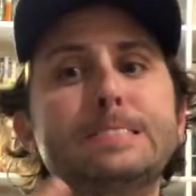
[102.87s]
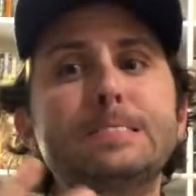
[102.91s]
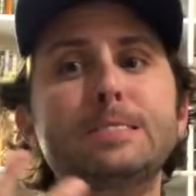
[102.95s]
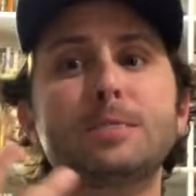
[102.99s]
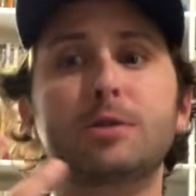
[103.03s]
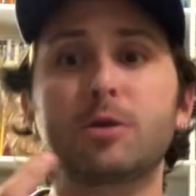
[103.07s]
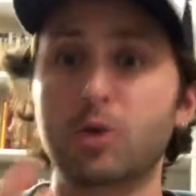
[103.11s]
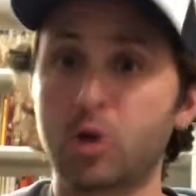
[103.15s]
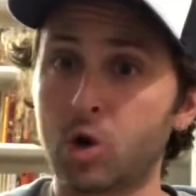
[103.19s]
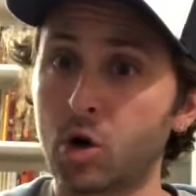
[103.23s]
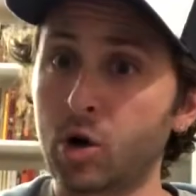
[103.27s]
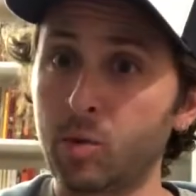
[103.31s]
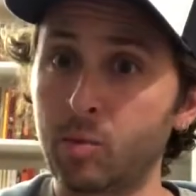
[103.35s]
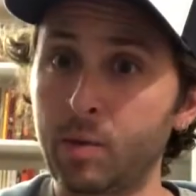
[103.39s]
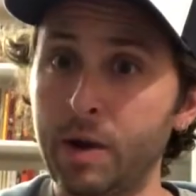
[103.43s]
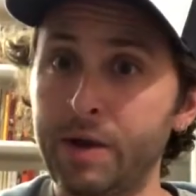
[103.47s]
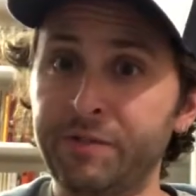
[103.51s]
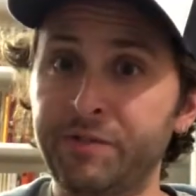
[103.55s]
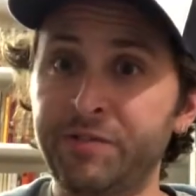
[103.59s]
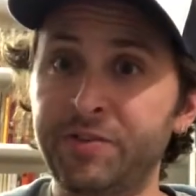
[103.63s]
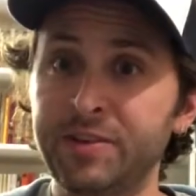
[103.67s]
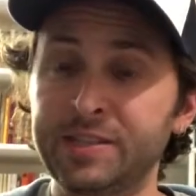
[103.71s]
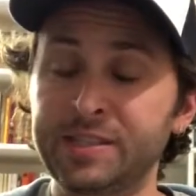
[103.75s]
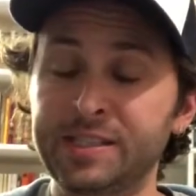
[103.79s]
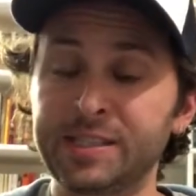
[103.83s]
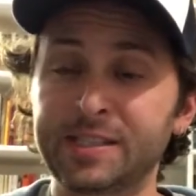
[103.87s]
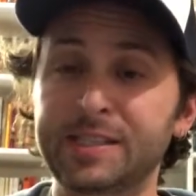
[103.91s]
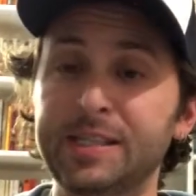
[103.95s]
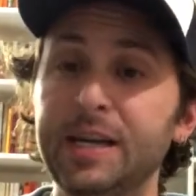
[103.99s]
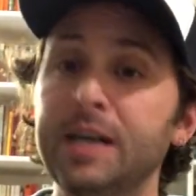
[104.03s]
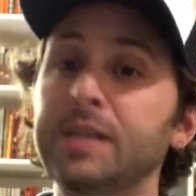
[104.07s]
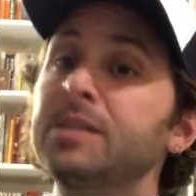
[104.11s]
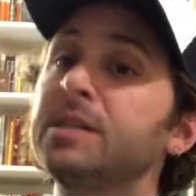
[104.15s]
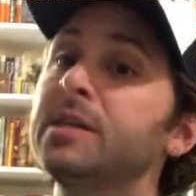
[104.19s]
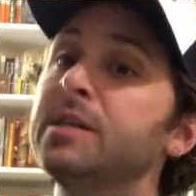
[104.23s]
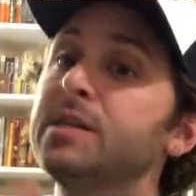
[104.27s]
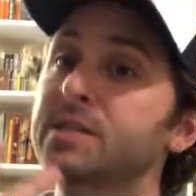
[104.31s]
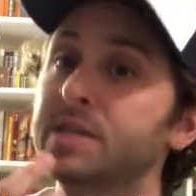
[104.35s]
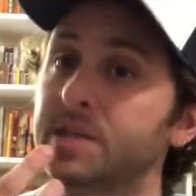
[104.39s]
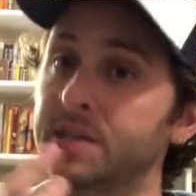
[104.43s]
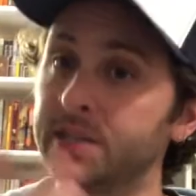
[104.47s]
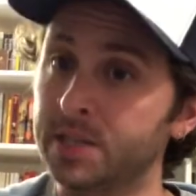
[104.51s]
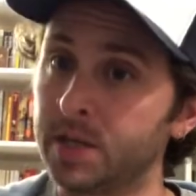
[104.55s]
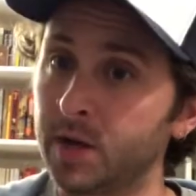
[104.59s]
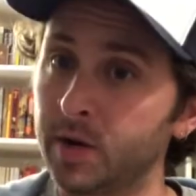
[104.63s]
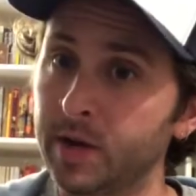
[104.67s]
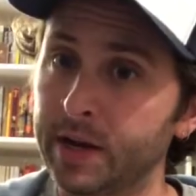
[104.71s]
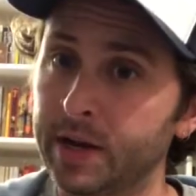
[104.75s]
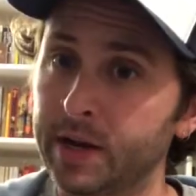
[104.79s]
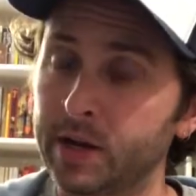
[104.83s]
current wave of his success is
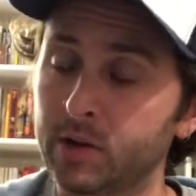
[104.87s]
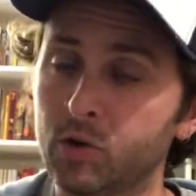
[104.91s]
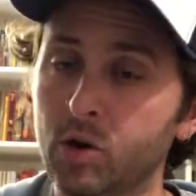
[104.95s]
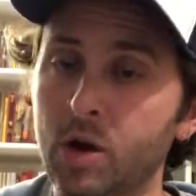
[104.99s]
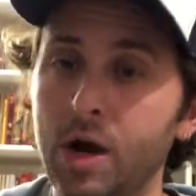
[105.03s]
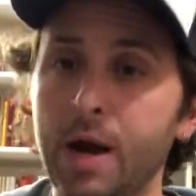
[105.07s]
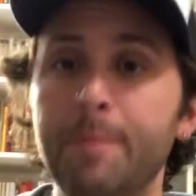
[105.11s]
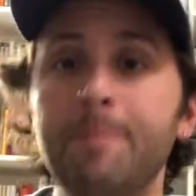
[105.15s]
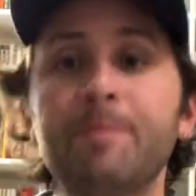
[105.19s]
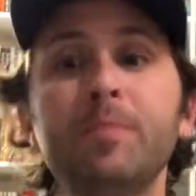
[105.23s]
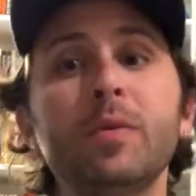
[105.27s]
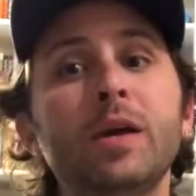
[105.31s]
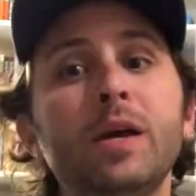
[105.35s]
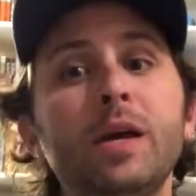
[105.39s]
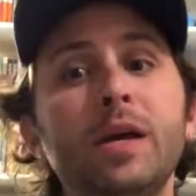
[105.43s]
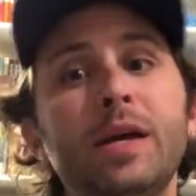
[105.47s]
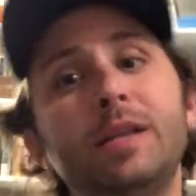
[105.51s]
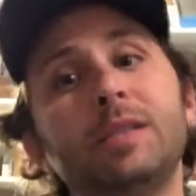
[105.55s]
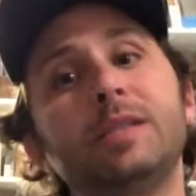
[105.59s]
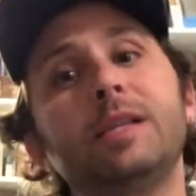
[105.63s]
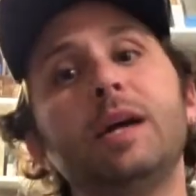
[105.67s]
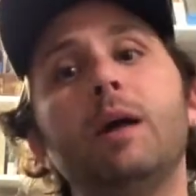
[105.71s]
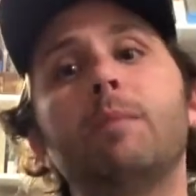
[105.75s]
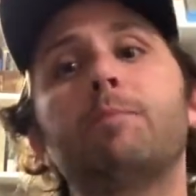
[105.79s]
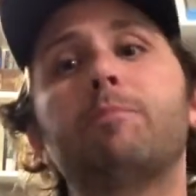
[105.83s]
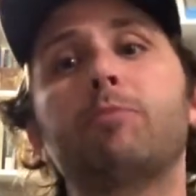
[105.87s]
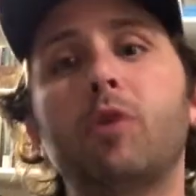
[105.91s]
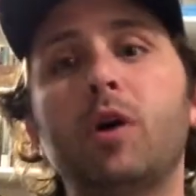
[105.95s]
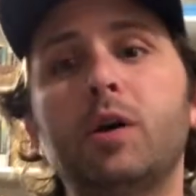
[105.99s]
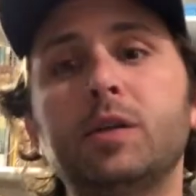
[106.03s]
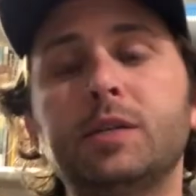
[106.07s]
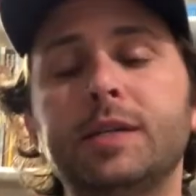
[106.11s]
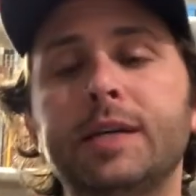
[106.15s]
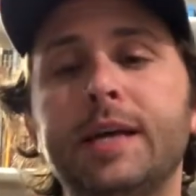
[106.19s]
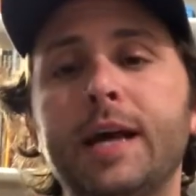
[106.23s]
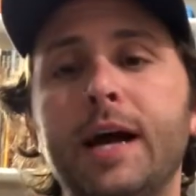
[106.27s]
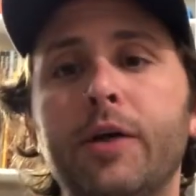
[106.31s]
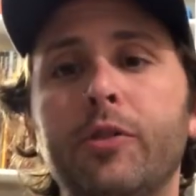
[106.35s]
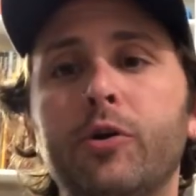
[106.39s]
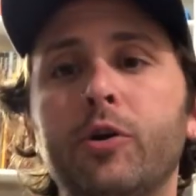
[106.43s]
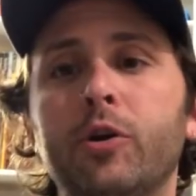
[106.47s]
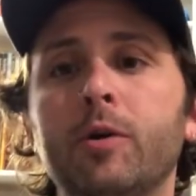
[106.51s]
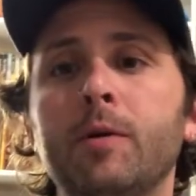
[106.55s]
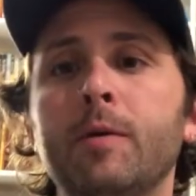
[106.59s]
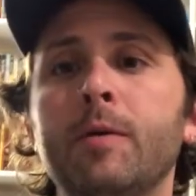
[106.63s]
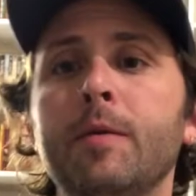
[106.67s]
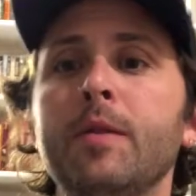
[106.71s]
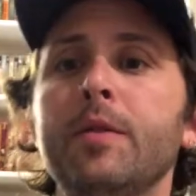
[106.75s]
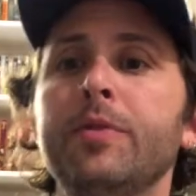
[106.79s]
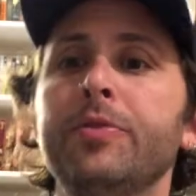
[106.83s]
continuing in crime. He's now brought together
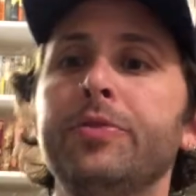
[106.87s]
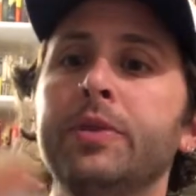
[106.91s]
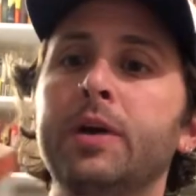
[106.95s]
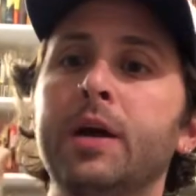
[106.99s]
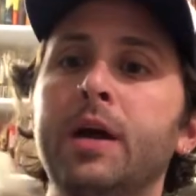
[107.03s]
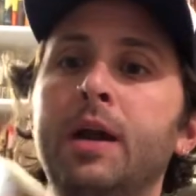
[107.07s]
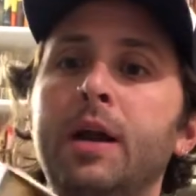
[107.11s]
the kind